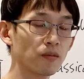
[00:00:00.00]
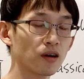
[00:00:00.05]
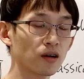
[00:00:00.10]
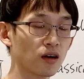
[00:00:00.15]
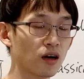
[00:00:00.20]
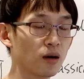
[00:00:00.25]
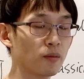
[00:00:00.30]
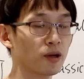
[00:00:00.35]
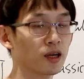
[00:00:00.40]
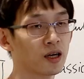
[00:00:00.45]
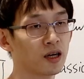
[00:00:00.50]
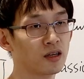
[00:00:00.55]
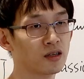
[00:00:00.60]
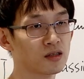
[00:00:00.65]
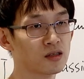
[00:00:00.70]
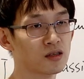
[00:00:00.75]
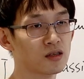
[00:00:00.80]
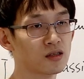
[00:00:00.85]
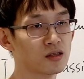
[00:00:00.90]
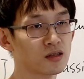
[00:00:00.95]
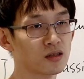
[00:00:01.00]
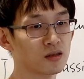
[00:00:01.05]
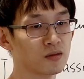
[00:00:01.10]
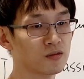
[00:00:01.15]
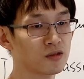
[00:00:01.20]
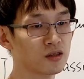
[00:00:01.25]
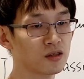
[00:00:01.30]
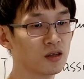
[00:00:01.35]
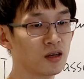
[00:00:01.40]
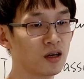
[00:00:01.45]
complicated
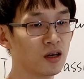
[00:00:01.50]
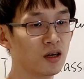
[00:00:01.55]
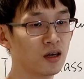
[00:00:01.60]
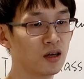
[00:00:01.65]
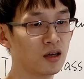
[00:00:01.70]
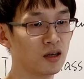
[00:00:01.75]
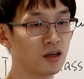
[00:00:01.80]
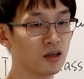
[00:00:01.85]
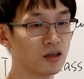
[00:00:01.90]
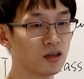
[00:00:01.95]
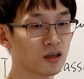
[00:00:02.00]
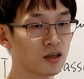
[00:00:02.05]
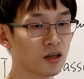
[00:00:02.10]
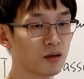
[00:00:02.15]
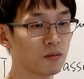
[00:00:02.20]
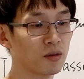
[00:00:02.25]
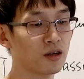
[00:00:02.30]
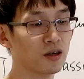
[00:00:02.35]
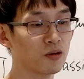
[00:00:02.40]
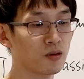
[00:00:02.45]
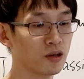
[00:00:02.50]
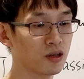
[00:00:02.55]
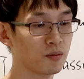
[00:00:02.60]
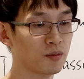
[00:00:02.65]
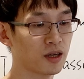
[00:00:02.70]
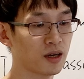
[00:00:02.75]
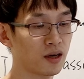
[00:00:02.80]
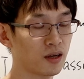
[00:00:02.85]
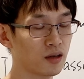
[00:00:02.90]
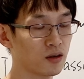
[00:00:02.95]
systems in a complete quantum
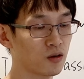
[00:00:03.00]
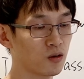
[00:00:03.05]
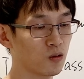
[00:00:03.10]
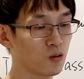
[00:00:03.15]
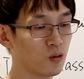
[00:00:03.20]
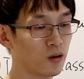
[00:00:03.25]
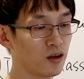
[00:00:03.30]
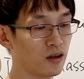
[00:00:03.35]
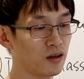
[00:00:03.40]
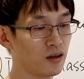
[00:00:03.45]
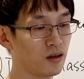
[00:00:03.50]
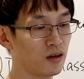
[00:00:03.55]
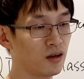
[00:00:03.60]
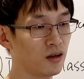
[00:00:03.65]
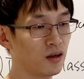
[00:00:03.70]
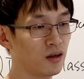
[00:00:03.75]
mechanical way,